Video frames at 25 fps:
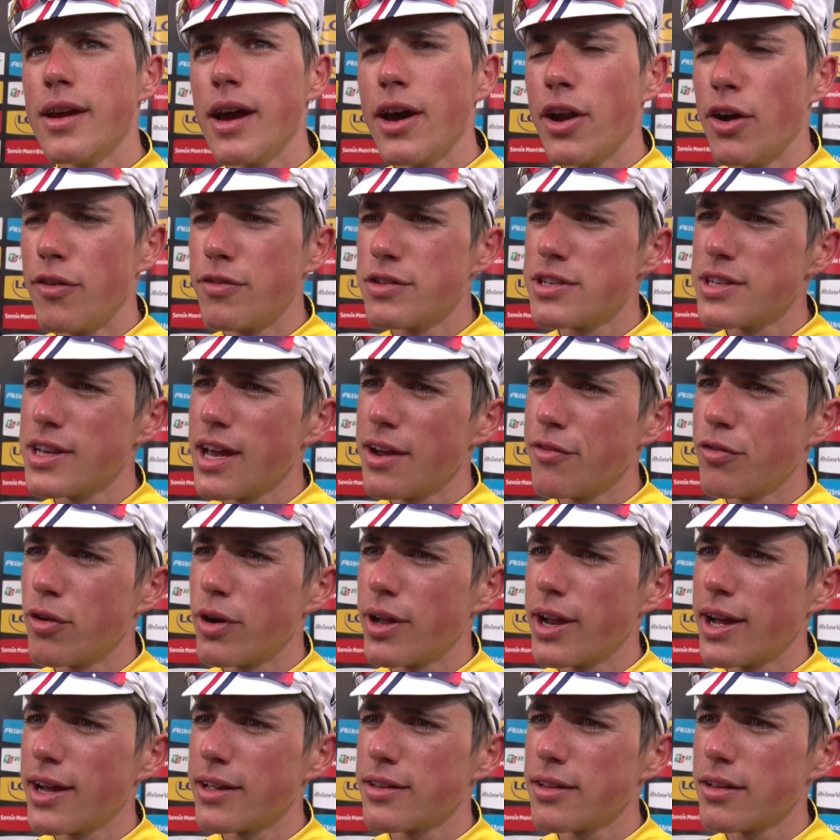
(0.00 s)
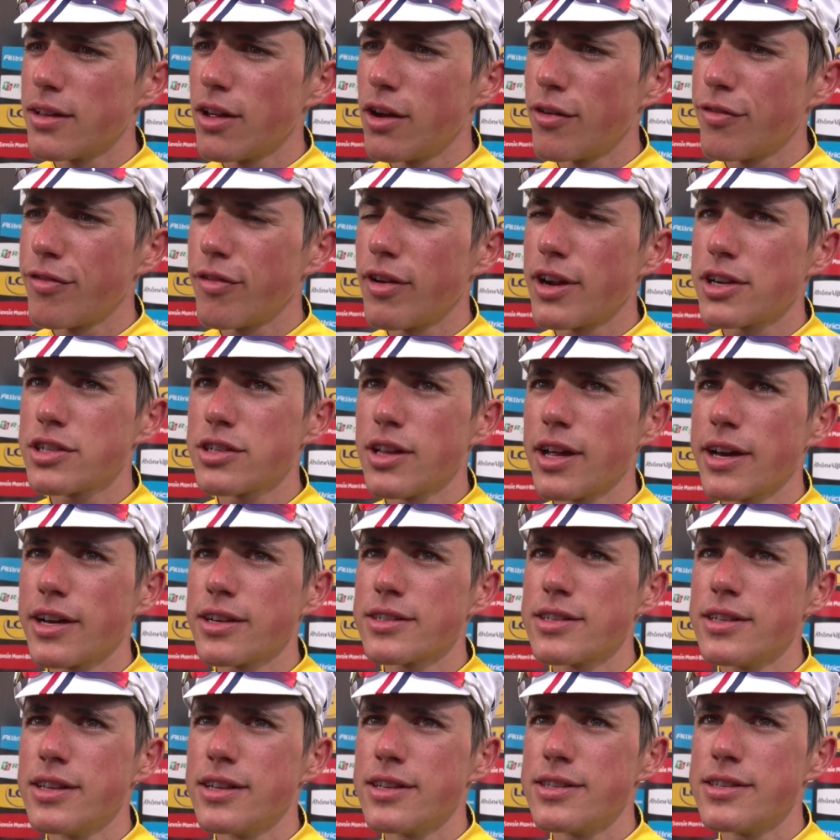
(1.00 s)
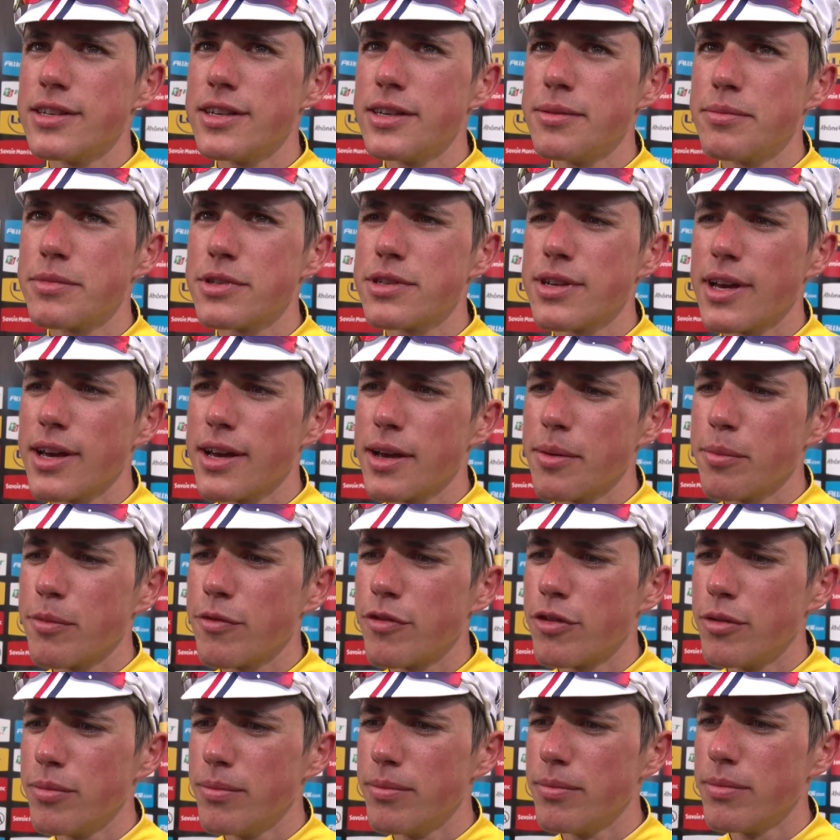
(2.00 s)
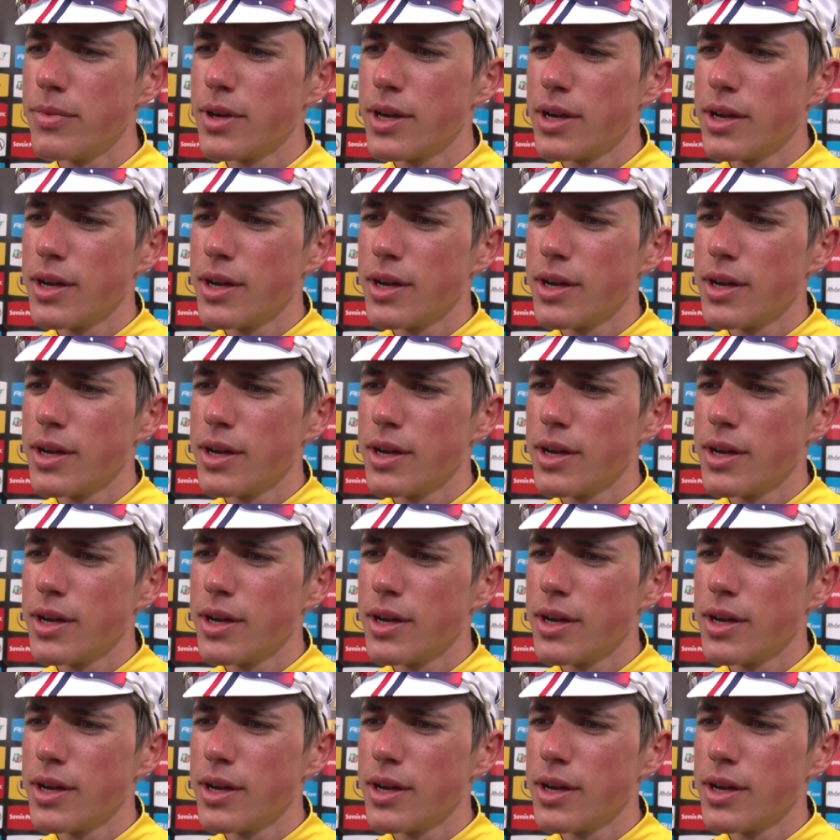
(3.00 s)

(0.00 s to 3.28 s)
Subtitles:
And obviously everyone had a lot of fresh legs in the teams from